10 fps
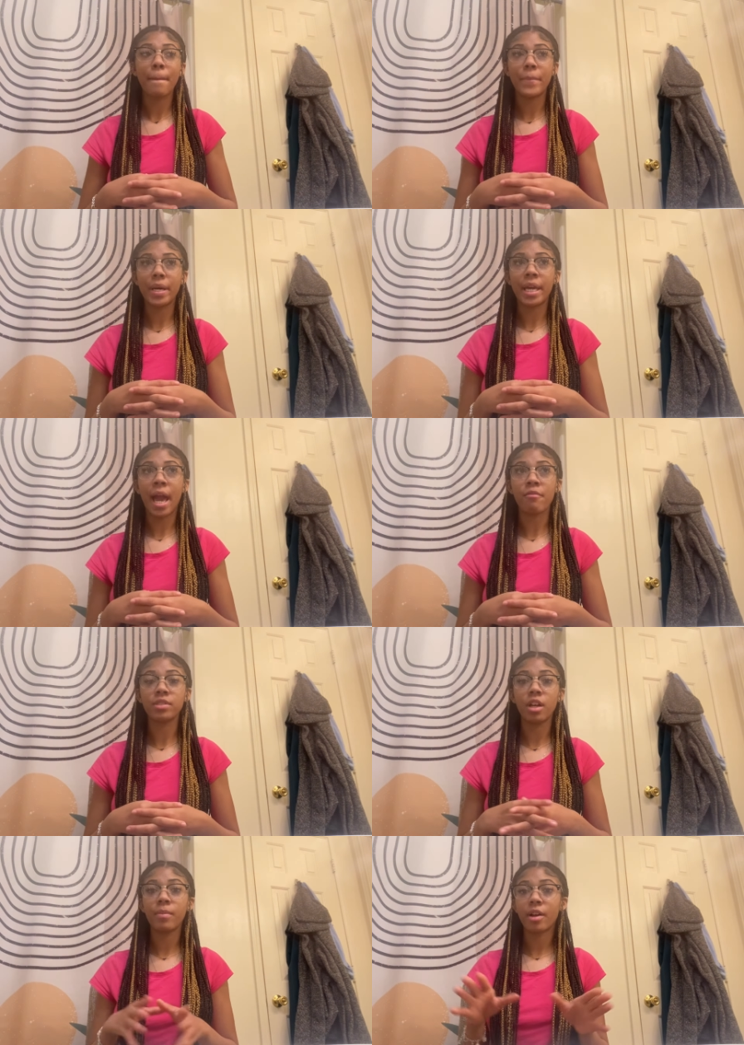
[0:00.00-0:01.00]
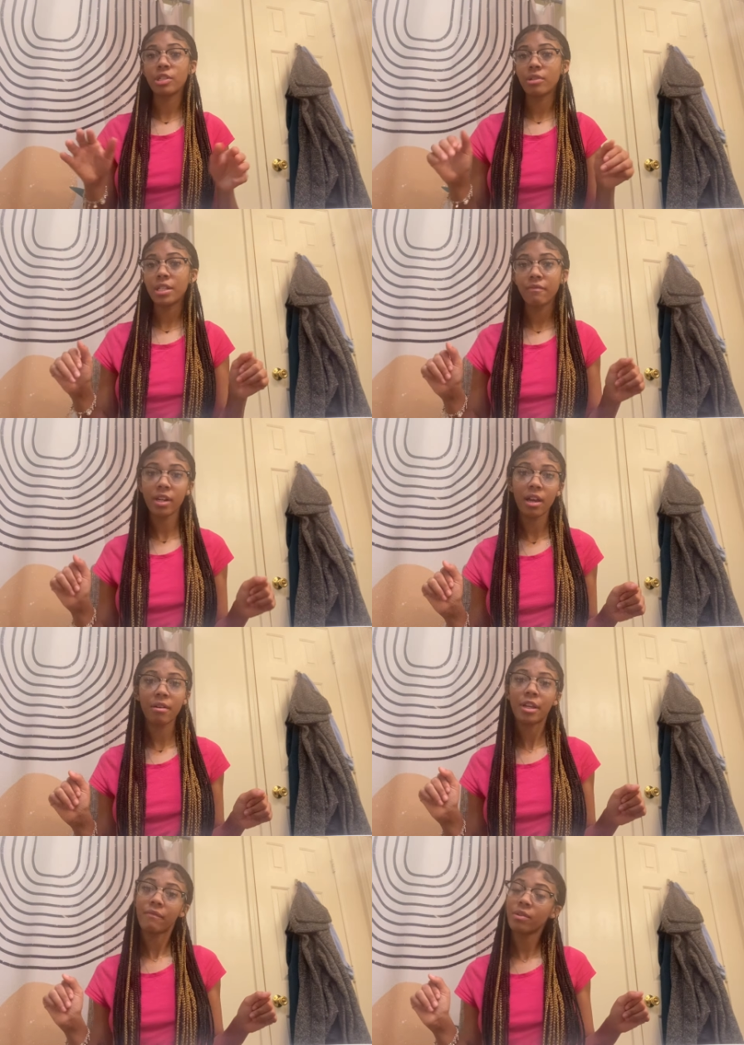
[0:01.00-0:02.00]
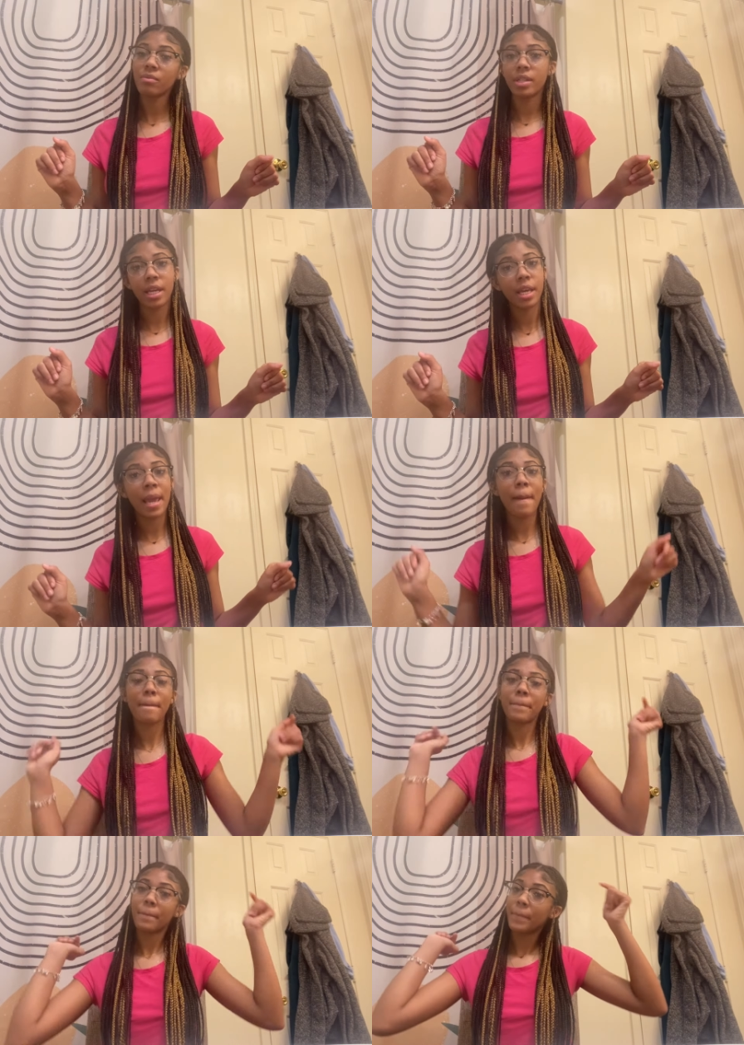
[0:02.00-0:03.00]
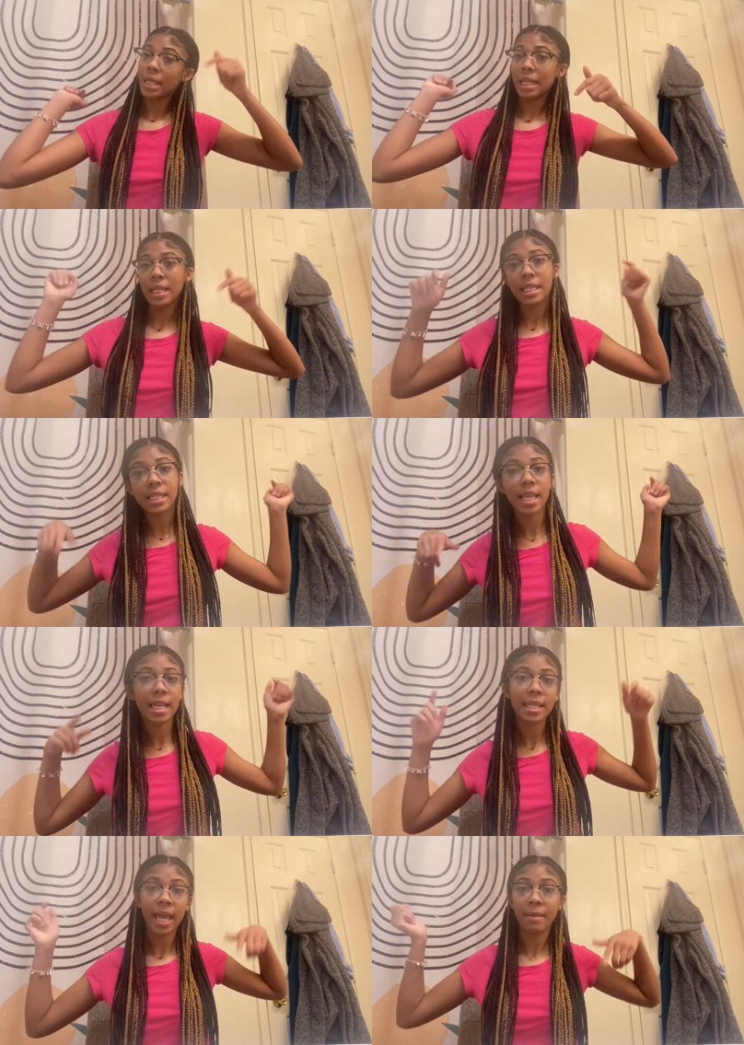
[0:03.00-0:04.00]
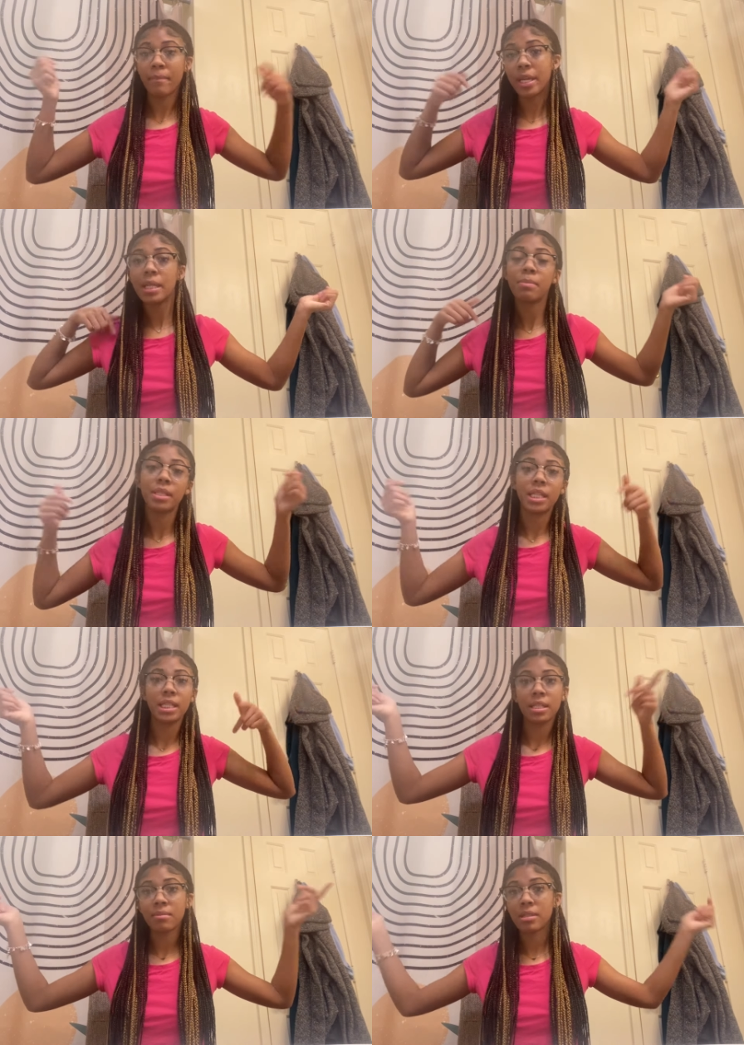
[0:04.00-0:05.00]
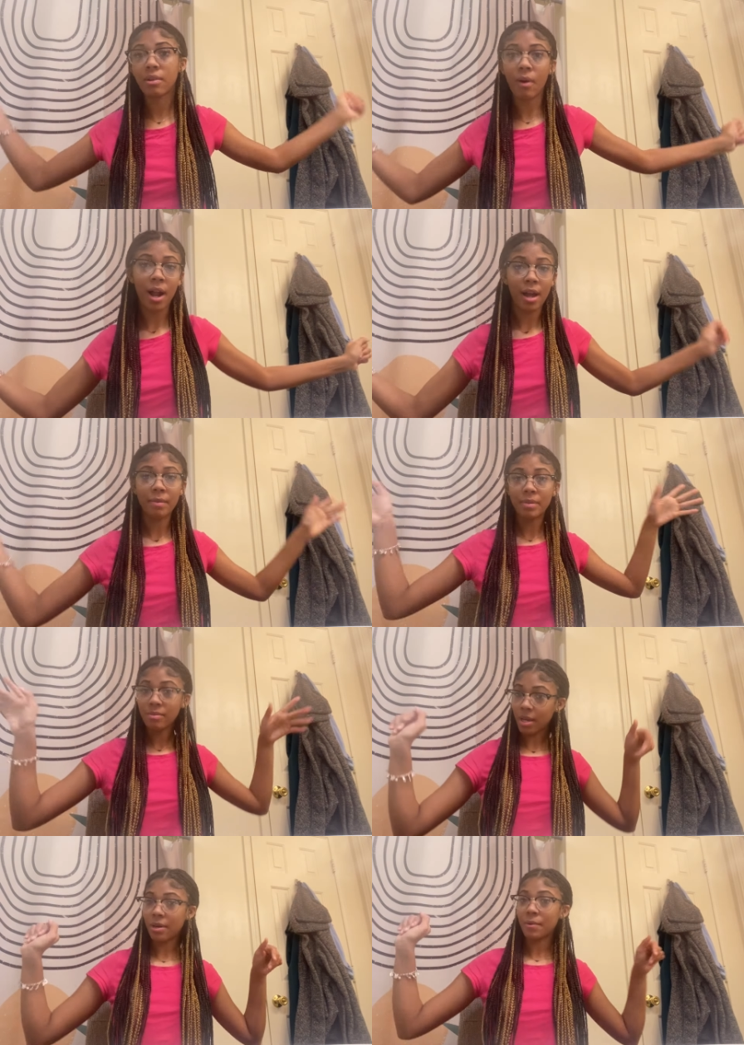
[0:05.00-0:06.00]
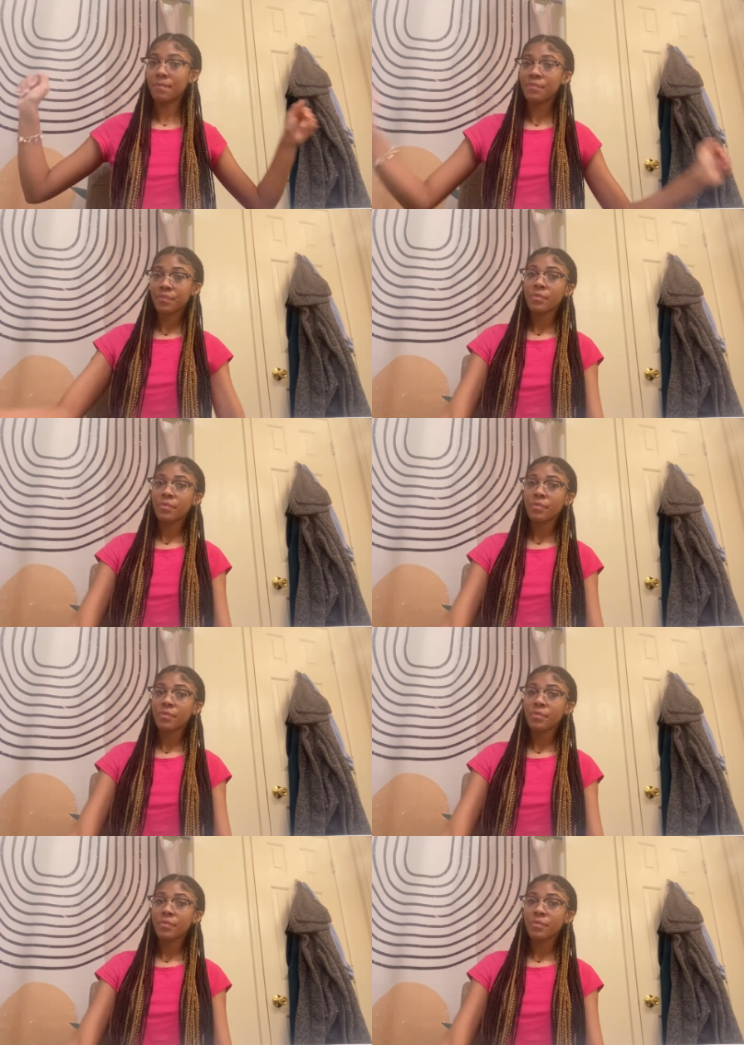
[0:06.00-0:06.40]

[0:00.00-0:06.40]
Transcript: but i really hope y'all enjoyed this video if you did please hit that like button please subscribe you know